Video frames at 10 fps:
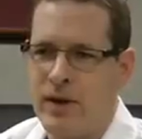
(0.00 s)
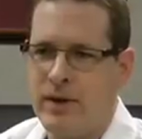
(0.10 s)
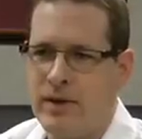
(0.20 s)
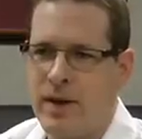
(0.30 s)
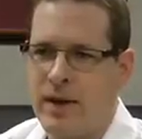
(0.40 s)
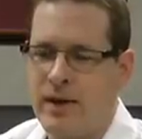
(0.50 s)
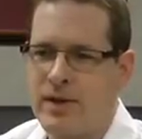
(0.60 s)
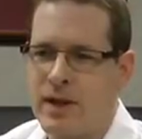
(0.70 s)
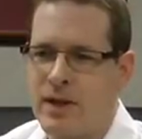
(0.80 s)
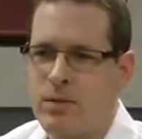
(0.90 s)
in the United
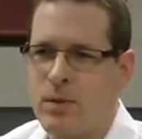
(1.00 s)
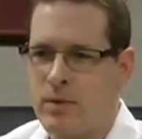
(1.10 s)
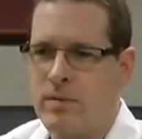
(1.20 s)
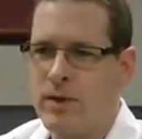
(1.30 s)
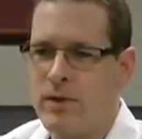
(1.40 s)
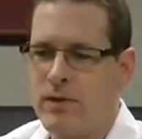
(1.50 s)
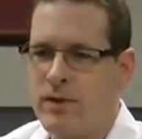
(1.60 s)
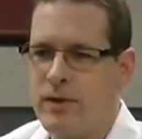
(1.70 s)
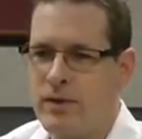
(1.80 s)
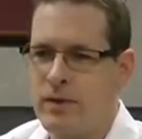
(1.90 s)
States were
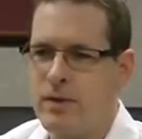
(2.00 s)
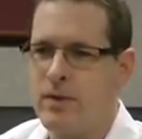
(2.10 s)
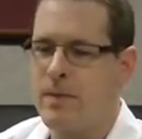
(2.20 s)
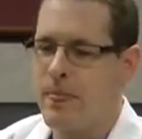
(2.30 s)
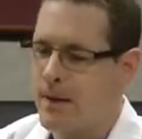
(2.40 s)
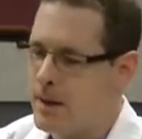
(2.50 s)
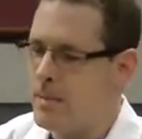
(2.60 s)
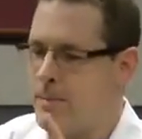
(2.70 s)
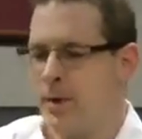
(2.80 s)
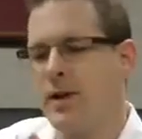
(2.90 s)
removed through
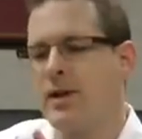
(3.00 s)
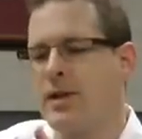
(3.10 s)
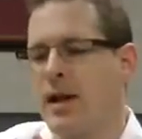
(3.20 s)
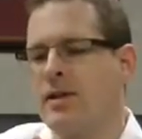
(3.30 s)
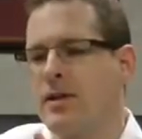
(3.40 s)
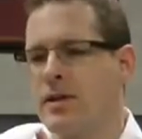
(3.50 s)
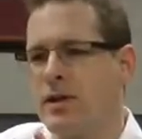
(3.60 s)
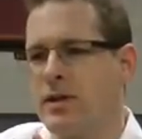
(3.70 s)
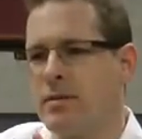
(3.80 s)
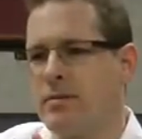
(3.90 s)
a pretty good size
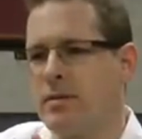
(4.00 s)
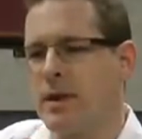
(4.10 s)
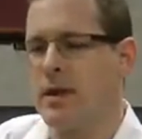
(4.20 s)
incision